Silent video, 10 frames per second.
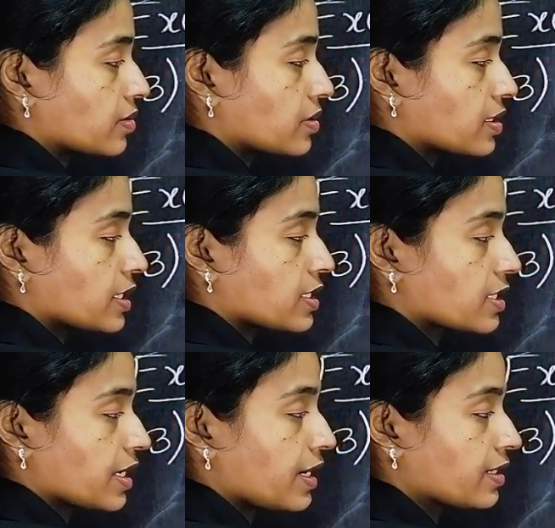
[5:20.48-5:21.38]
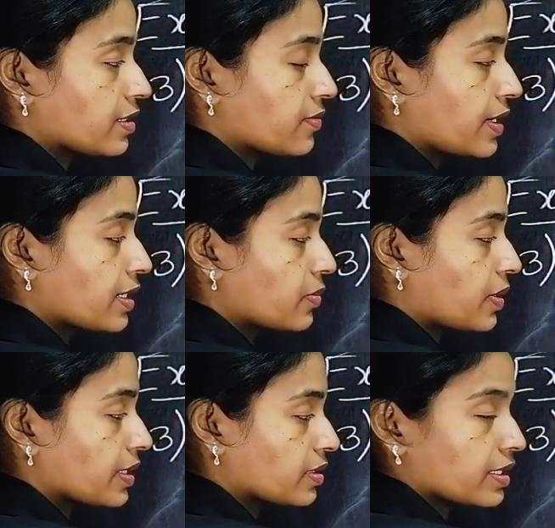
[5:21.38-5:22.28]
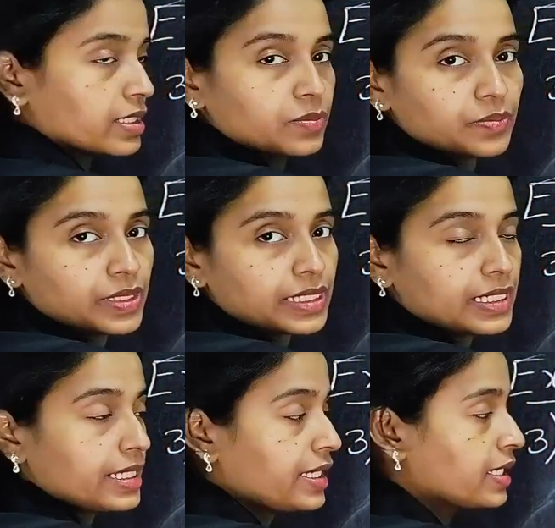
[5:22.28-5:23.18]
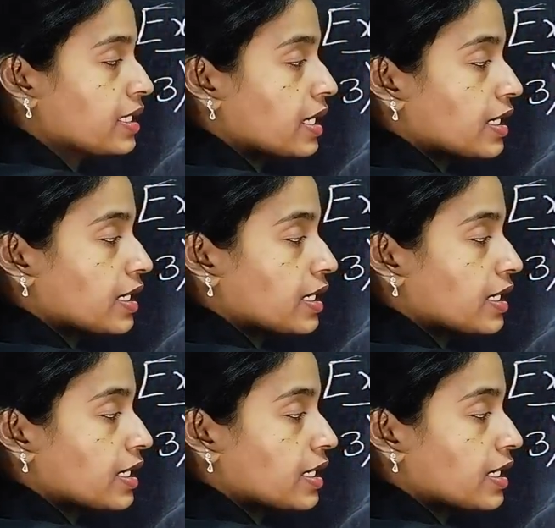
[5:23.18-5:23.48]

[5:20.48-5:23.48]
6 can divided by 3 completely,